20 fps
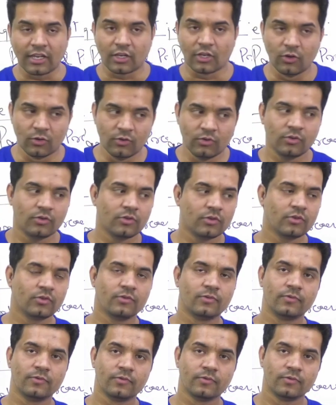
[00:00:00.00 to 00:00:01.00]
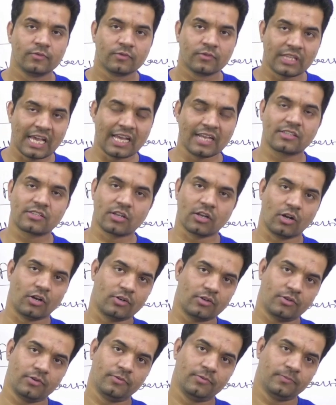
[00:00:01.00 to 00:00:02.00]
Thank you. Thanks a
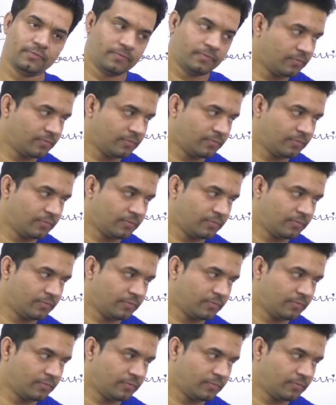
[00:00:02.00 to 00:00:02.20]
lot.